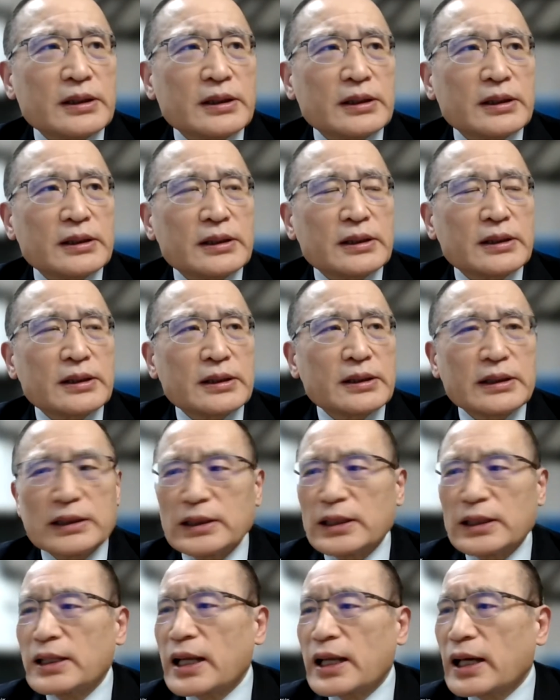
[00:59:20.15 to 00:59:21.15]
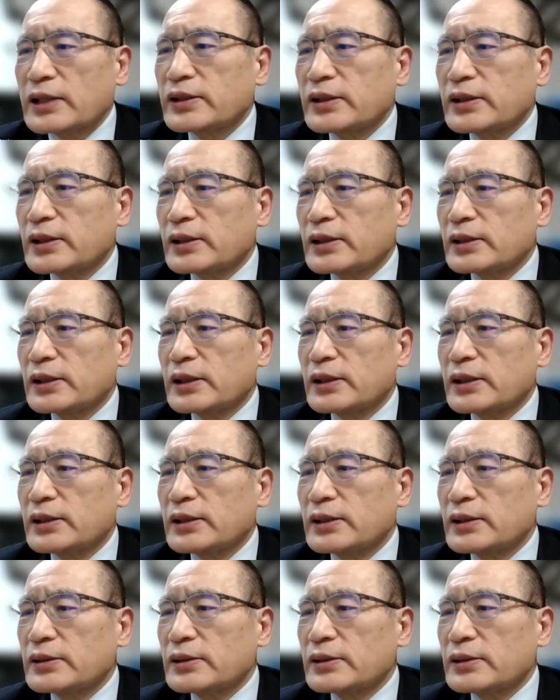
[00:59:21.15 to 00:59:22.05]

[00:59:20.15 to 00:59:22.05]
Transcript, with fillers: Uh, electing uh,